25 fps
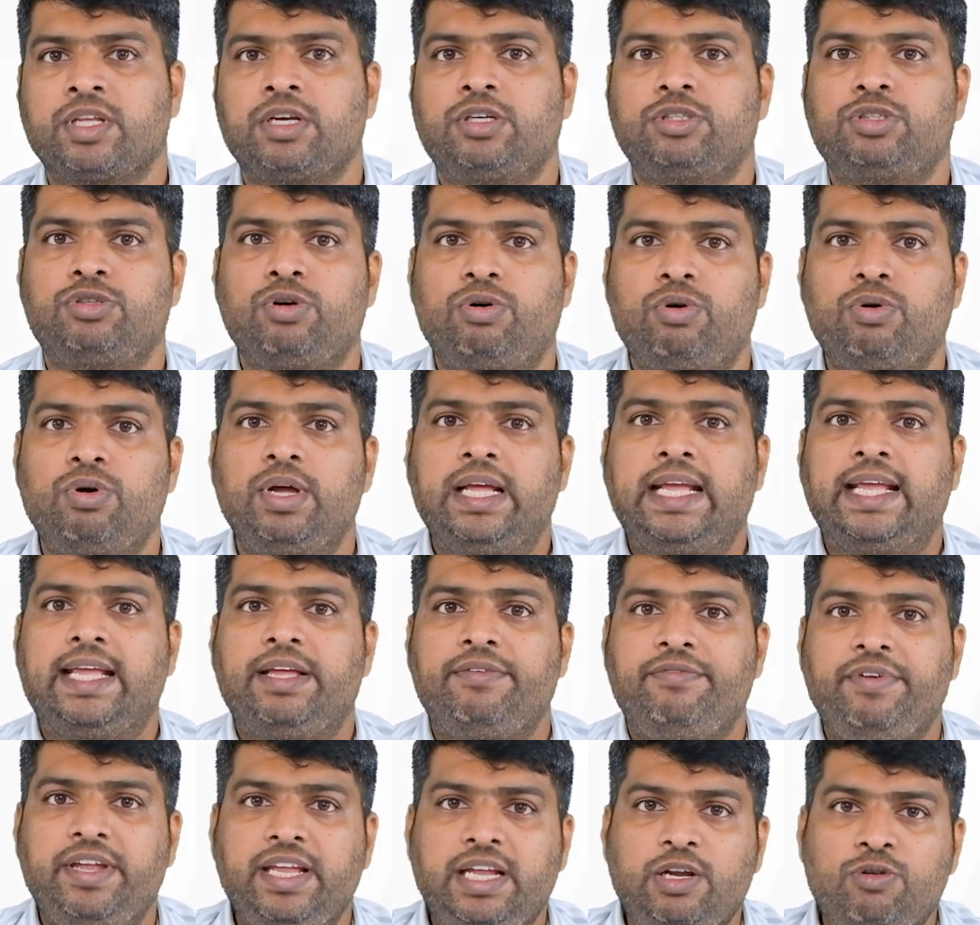So
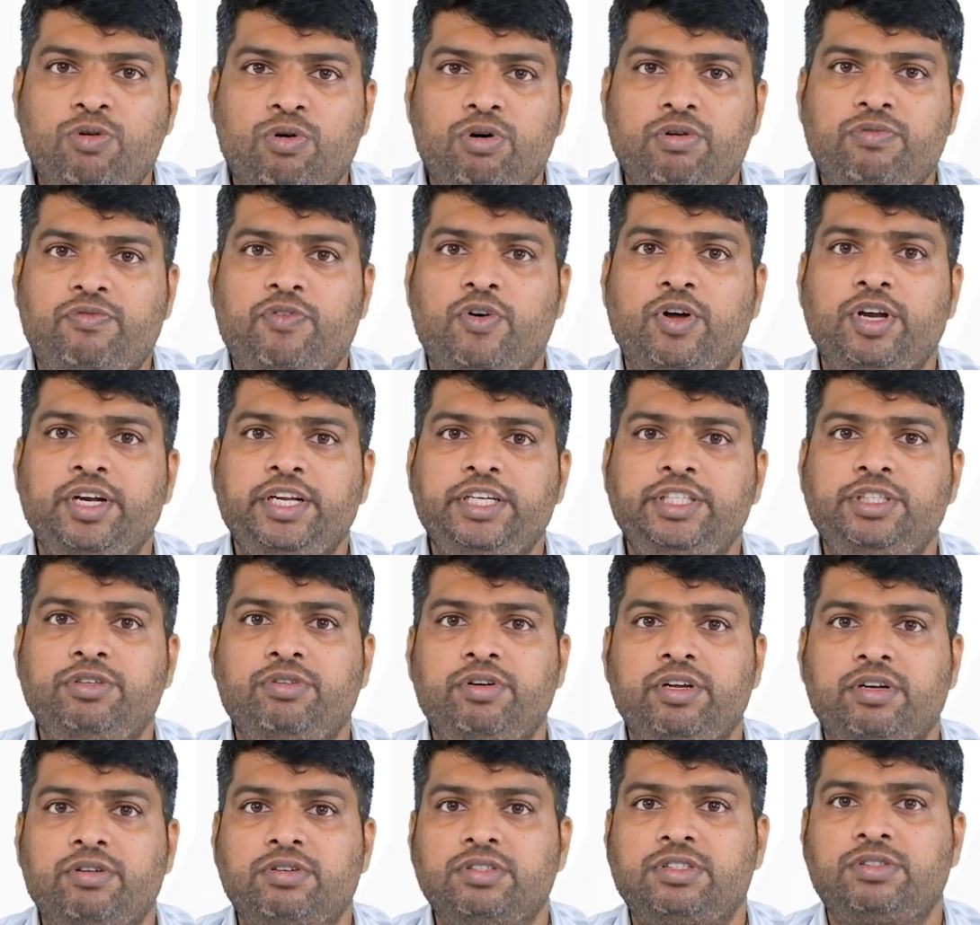we go for the
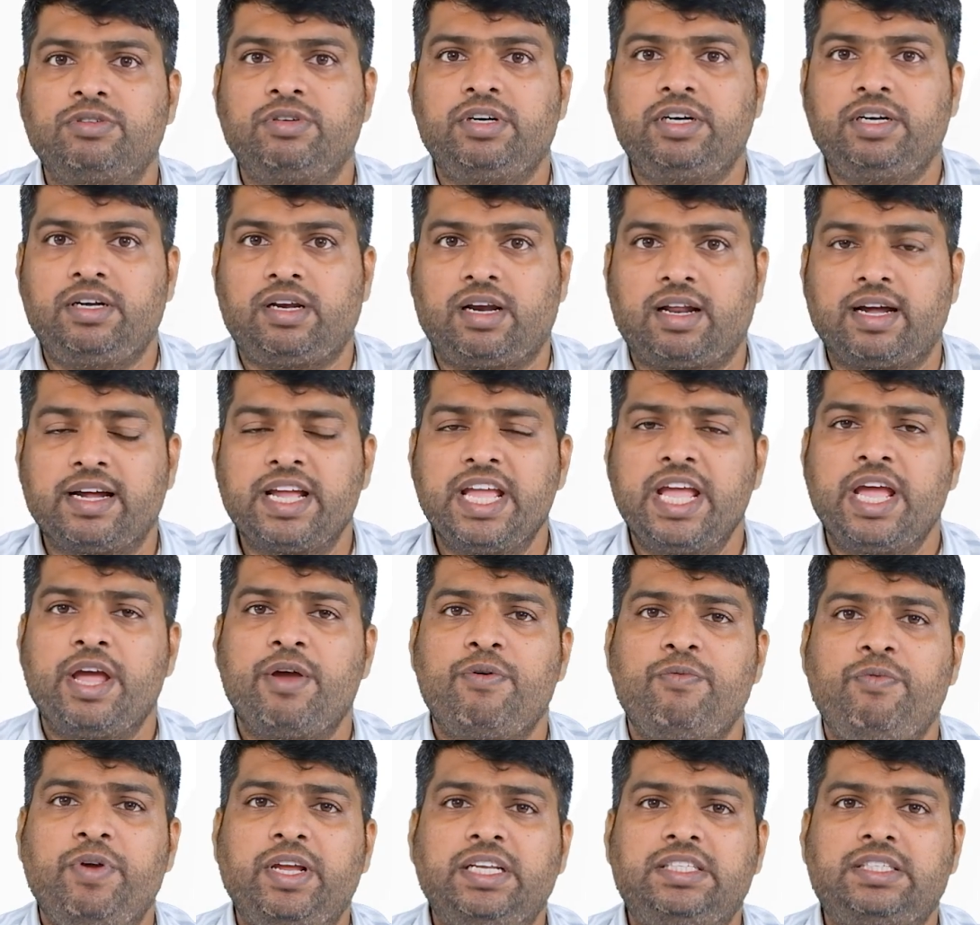uricosuric drug
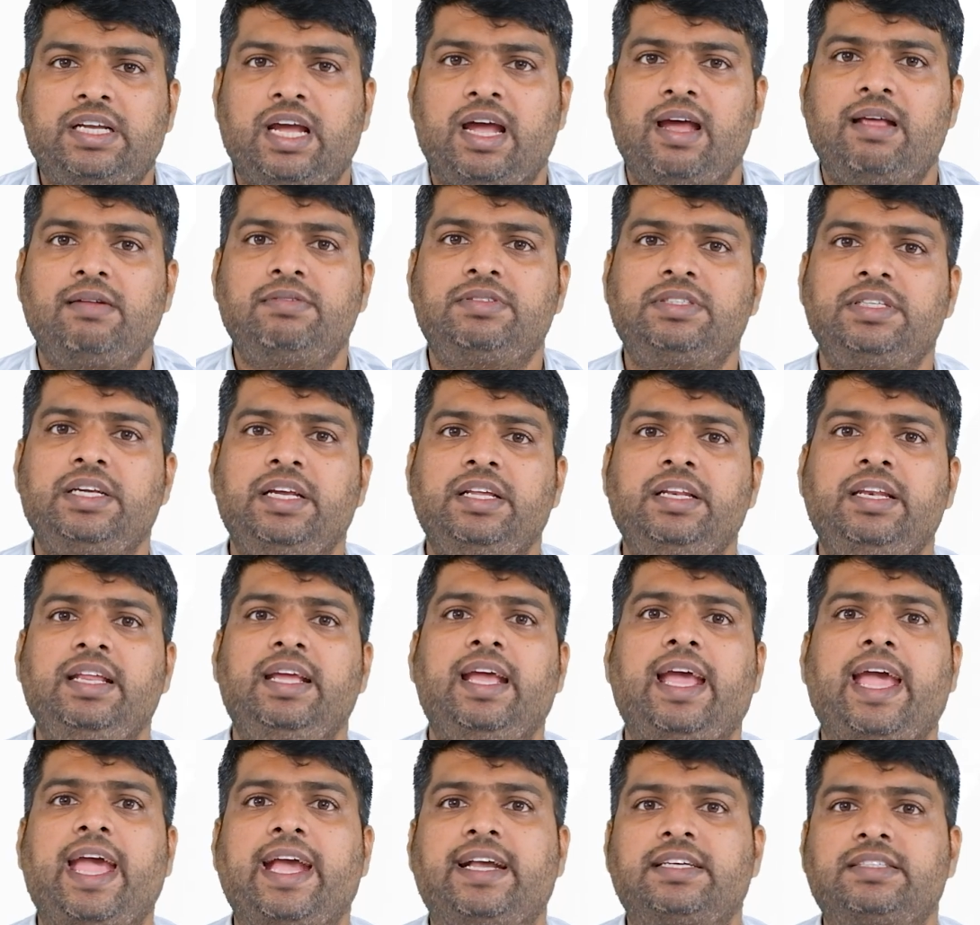which helps in
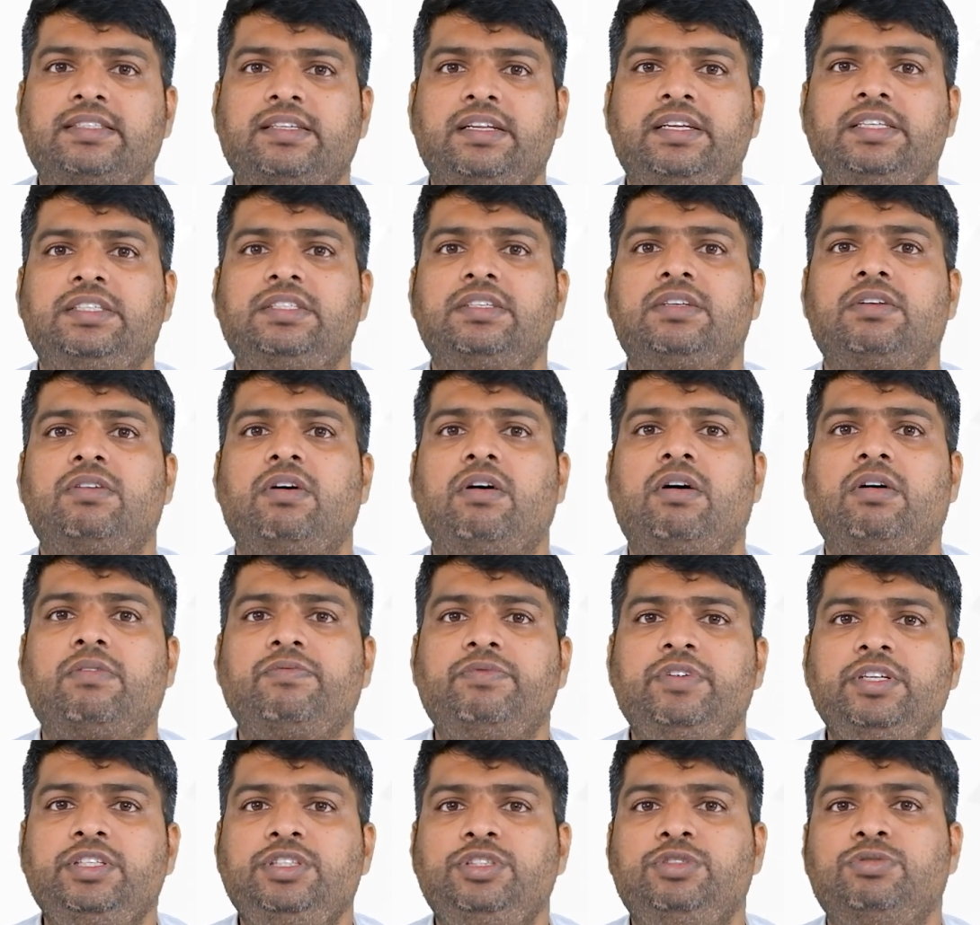the excretion
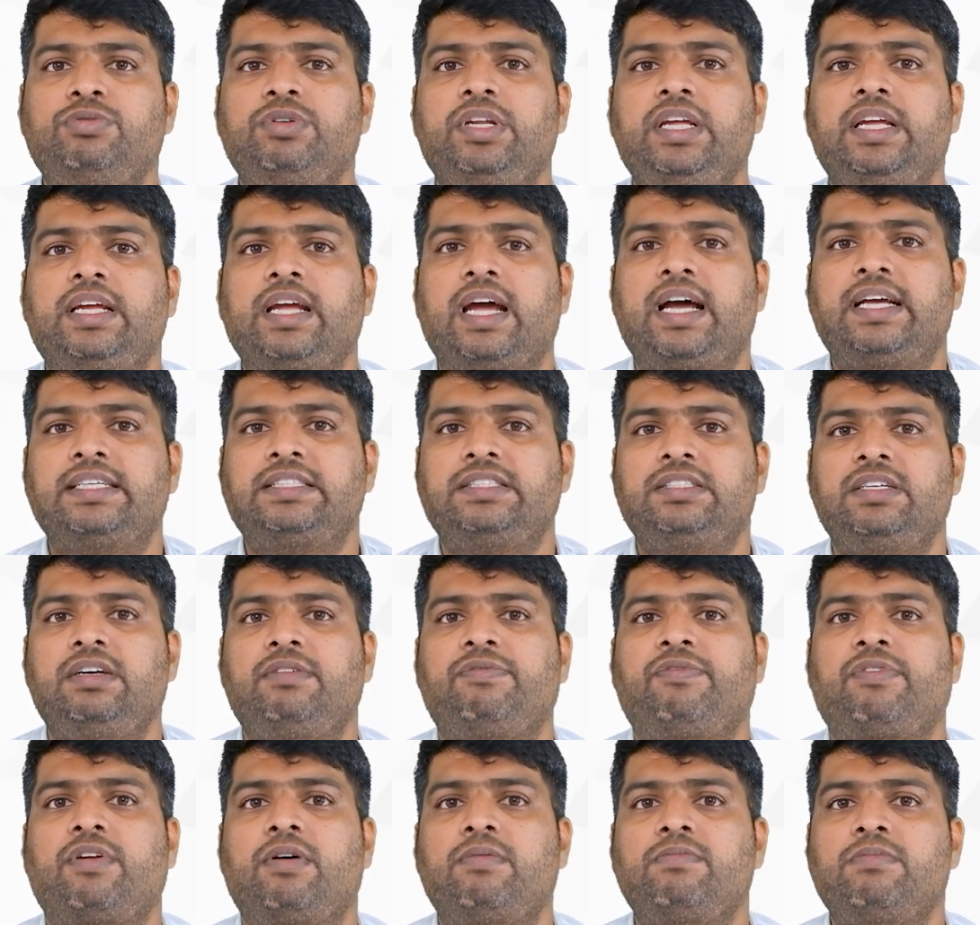of the uric
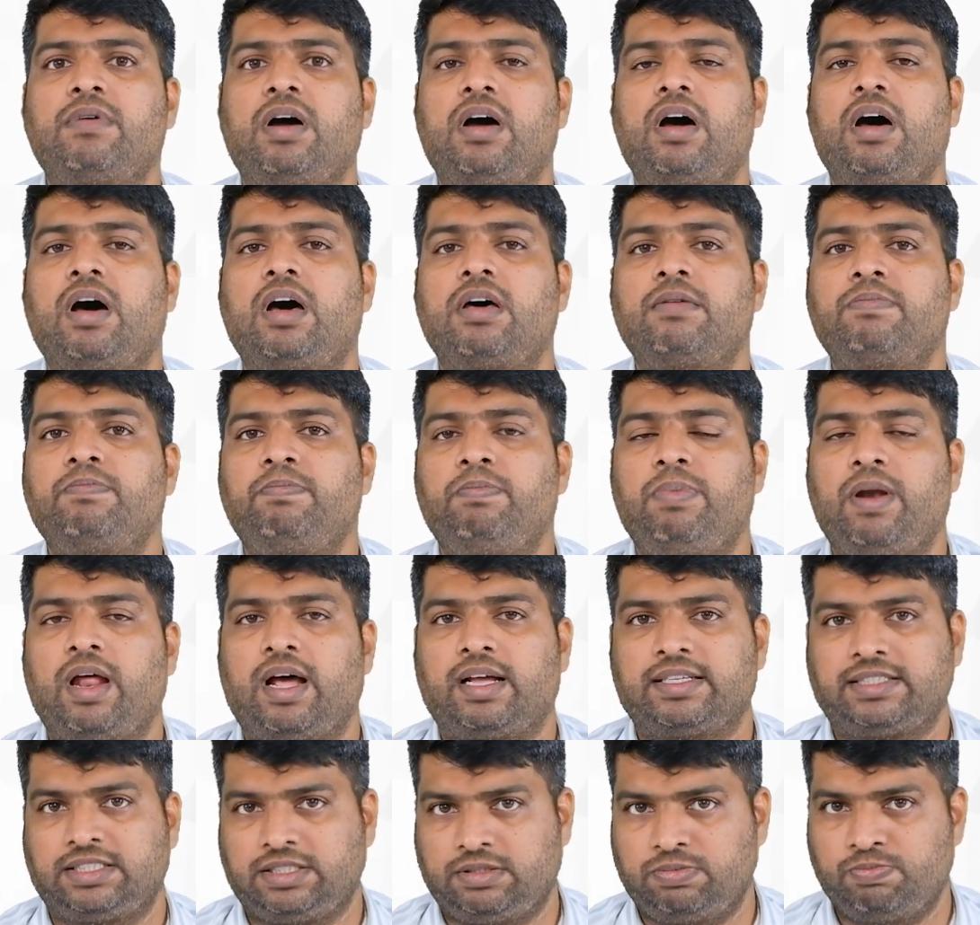acid from our
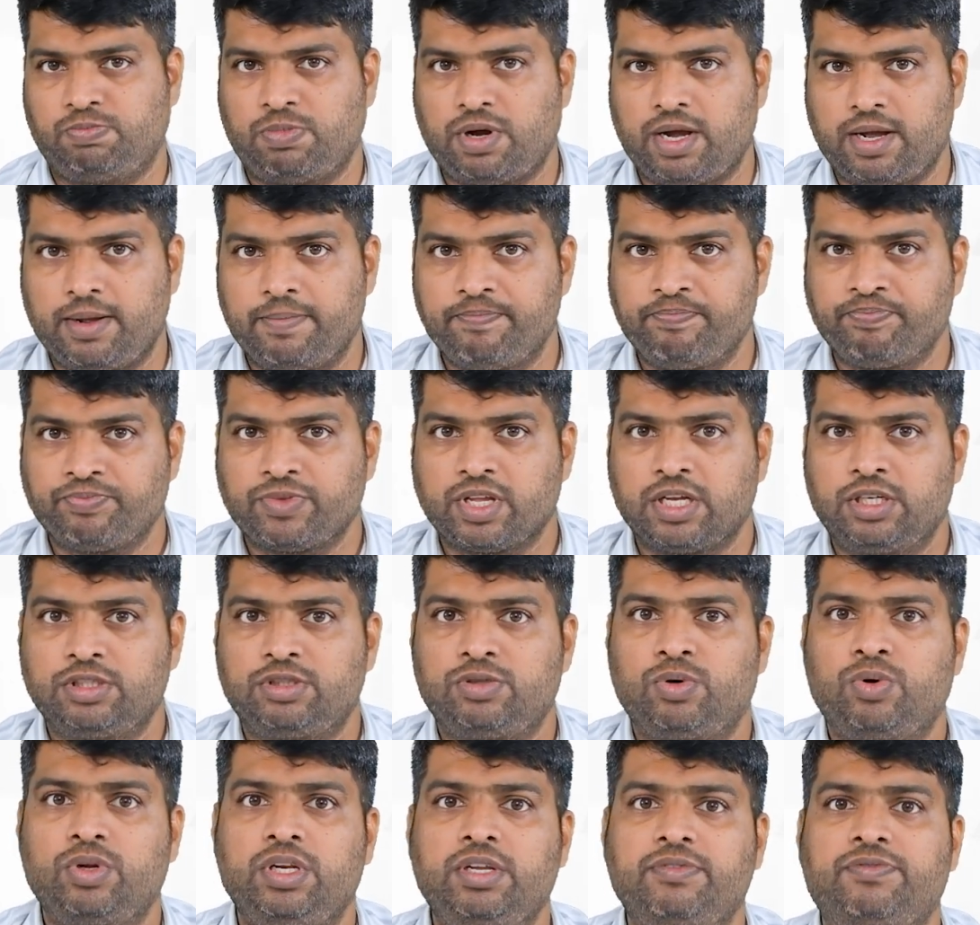plasma.
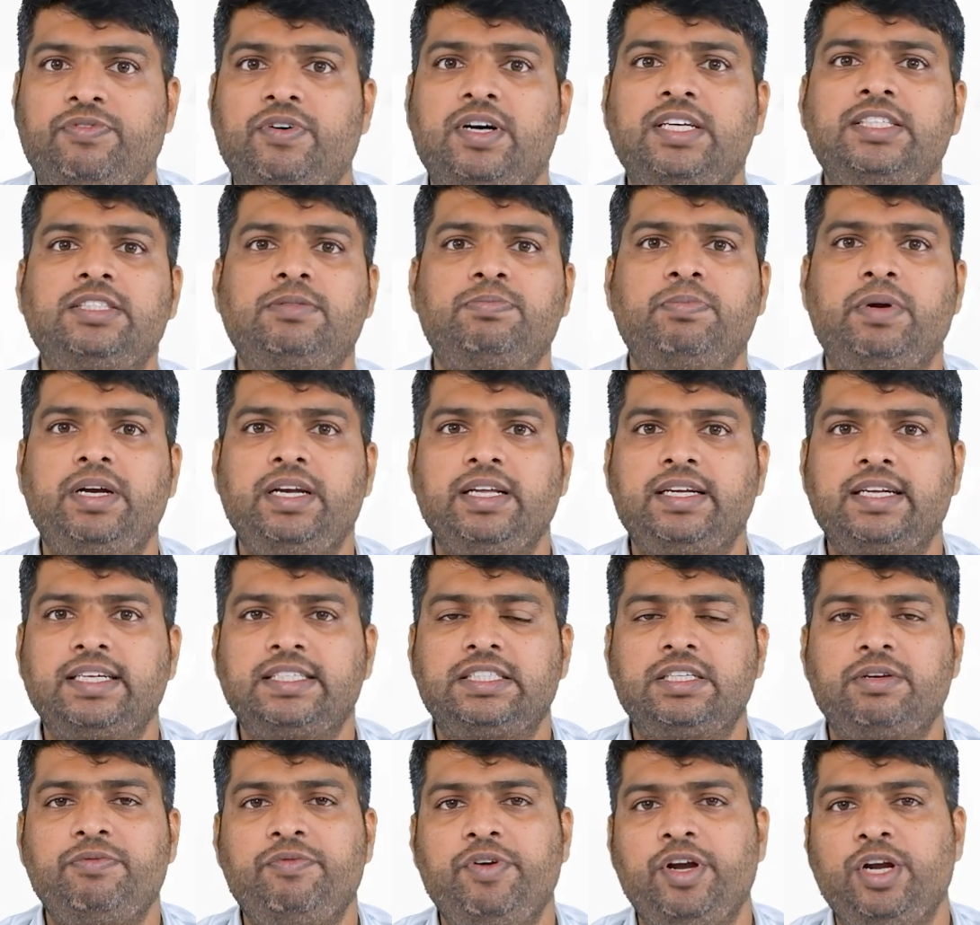So the first
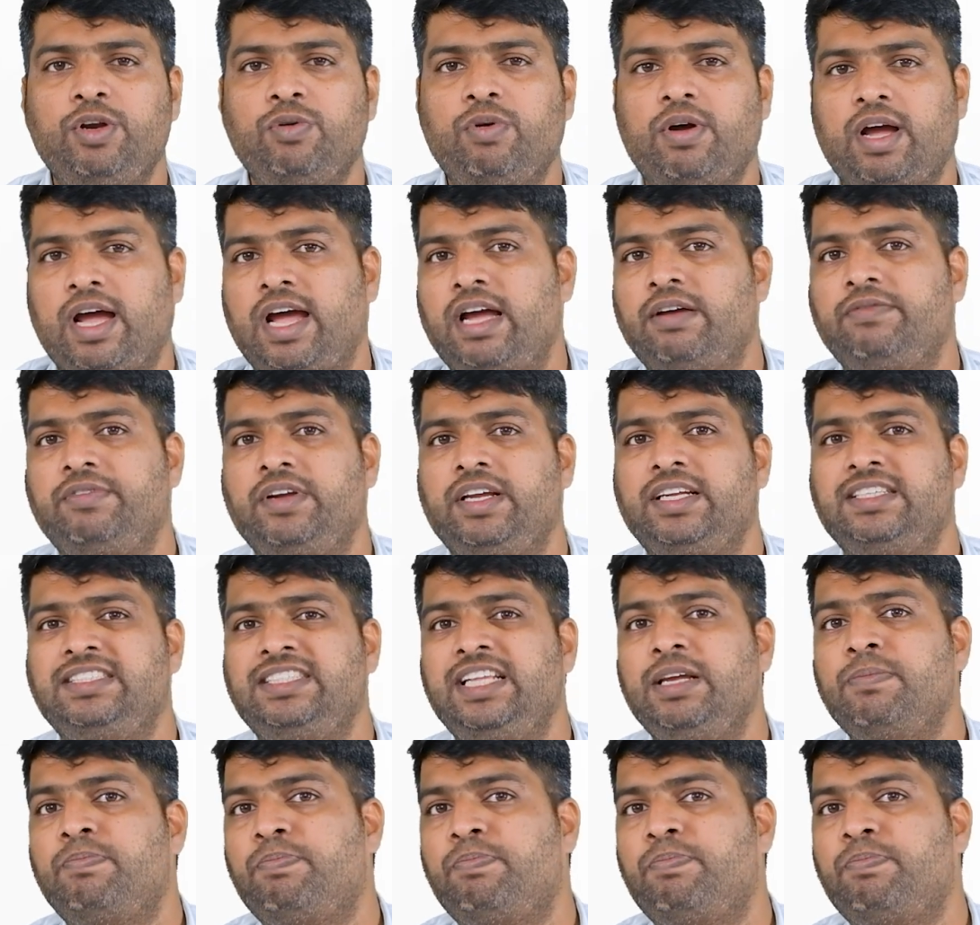medication we do have is the